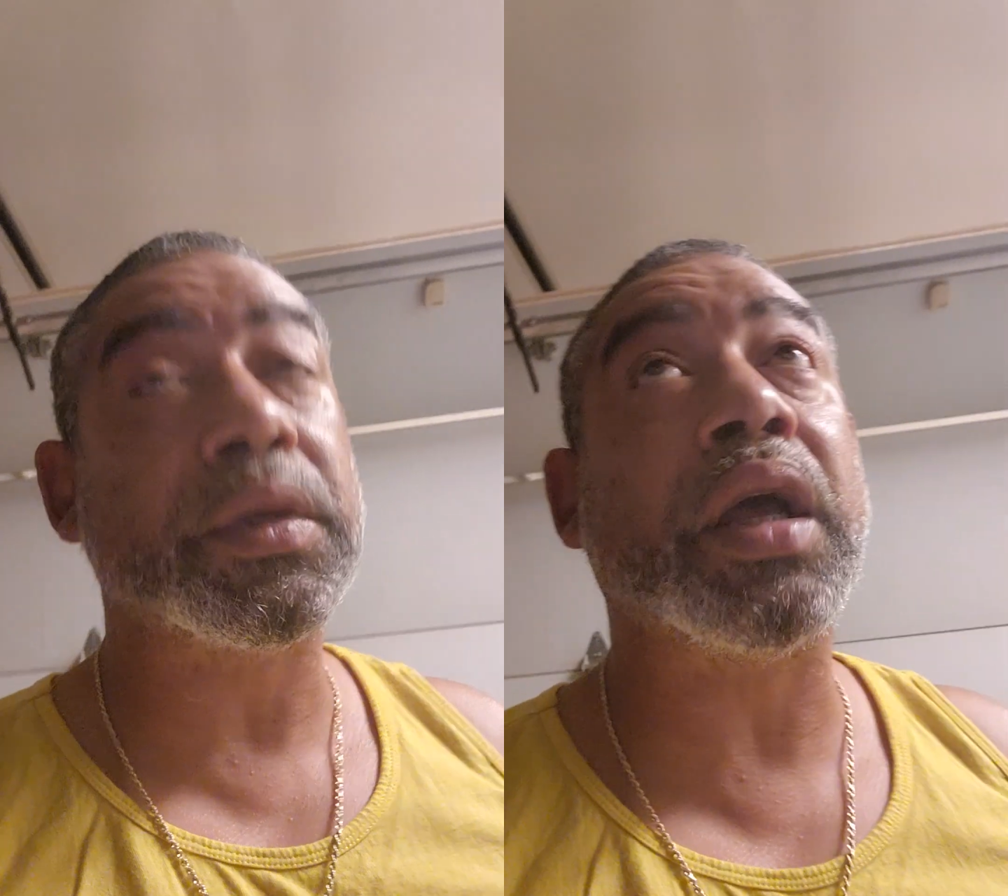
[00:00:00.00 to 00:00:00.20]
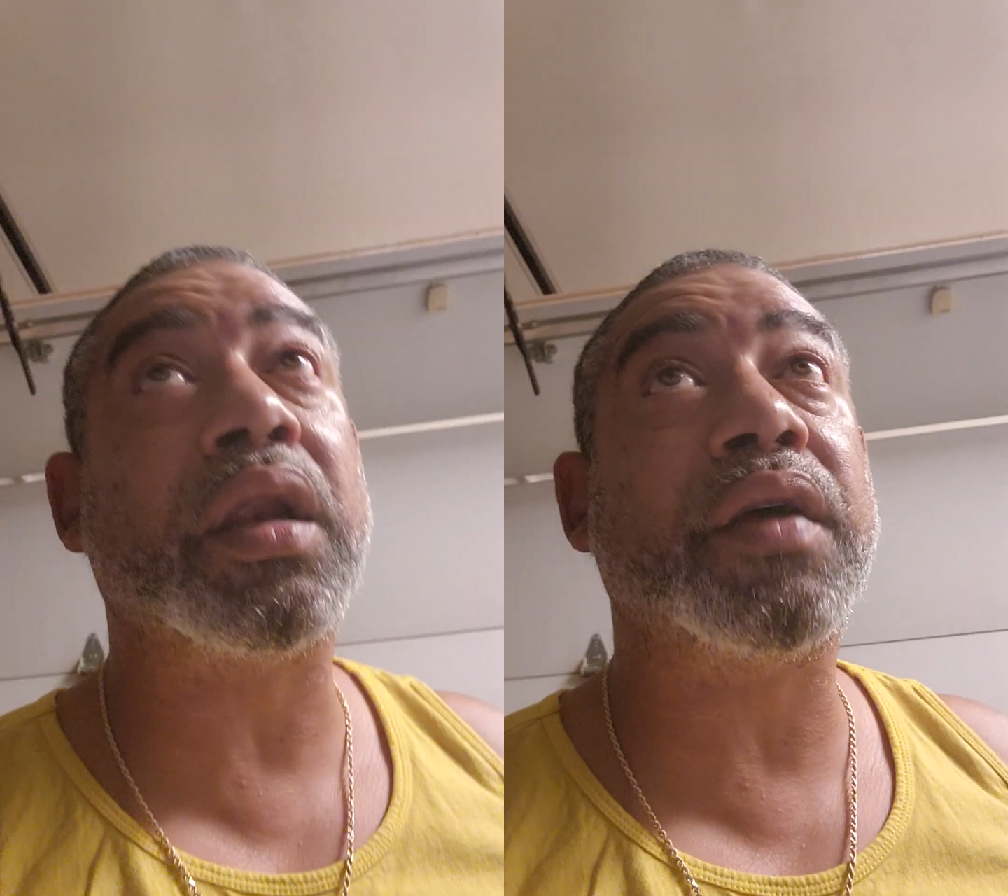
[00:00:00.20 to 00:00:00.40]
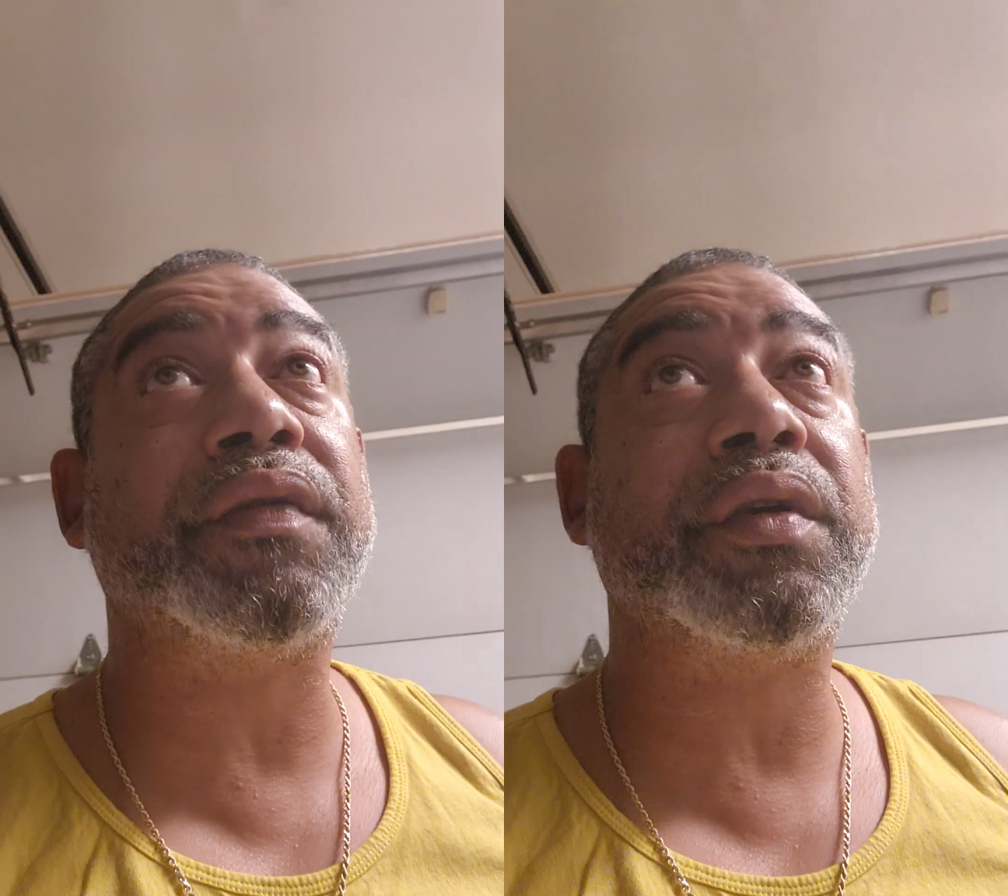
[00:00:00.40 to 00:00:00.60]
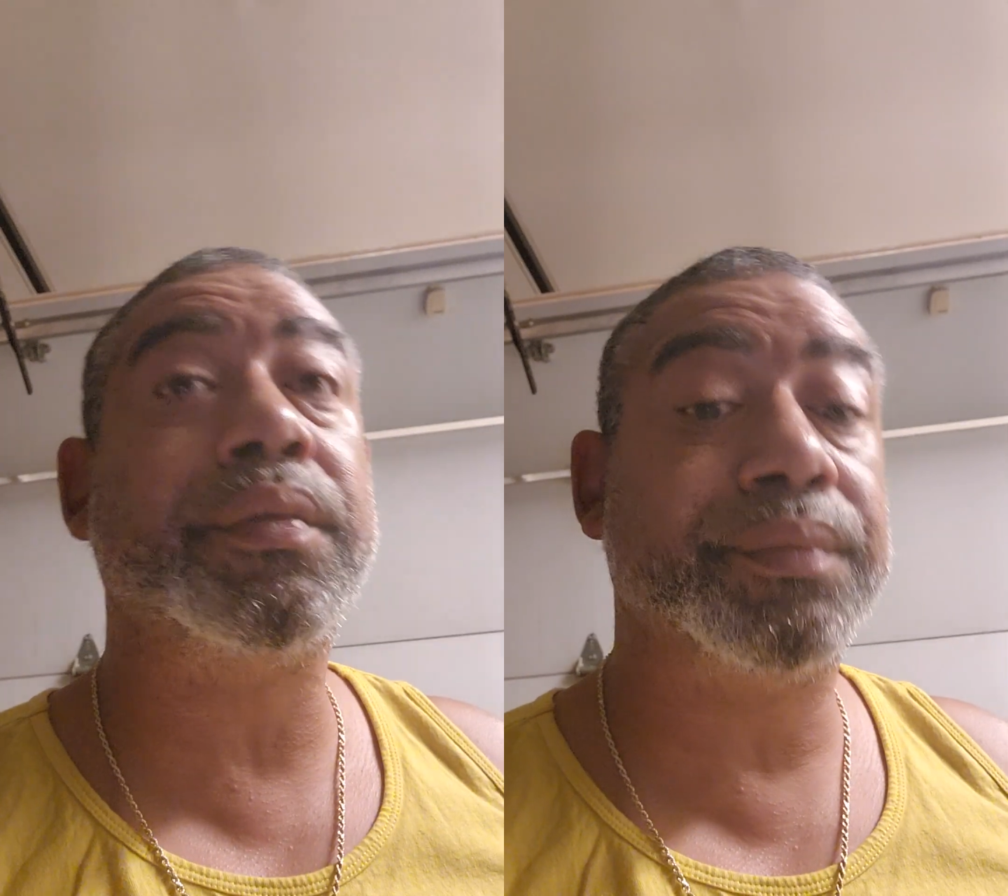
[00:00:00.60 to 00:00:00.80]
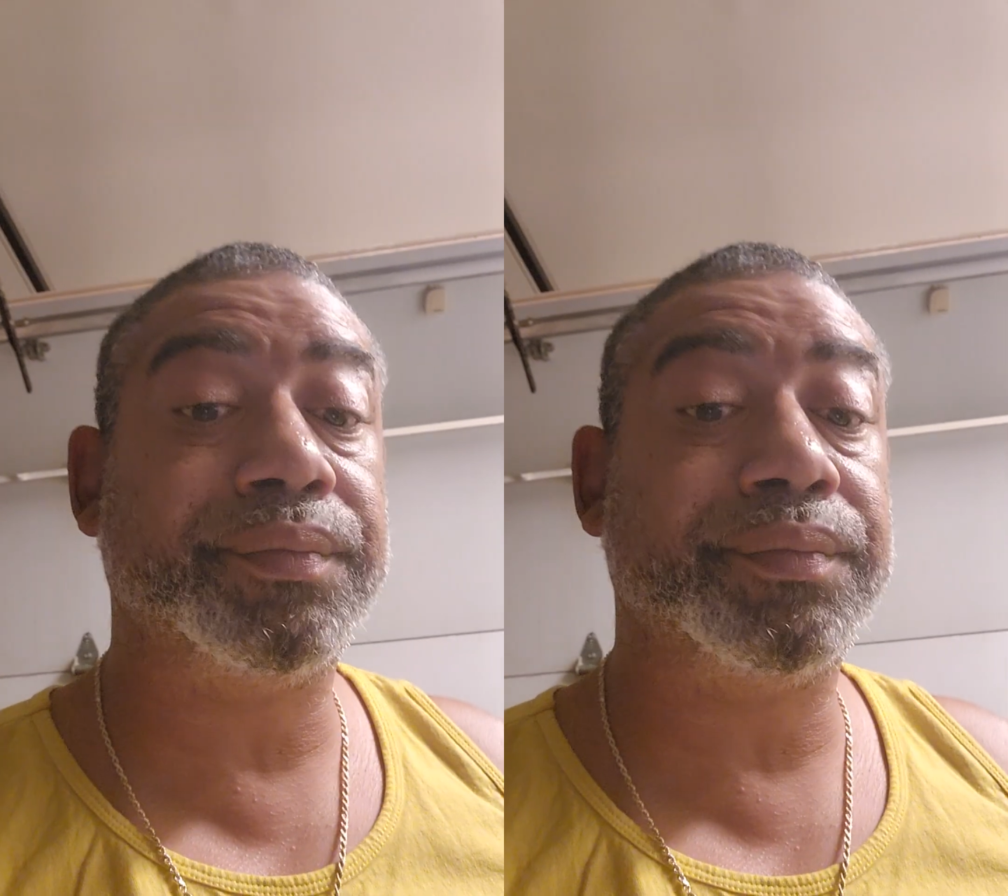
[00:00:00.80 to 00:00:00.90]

I love you.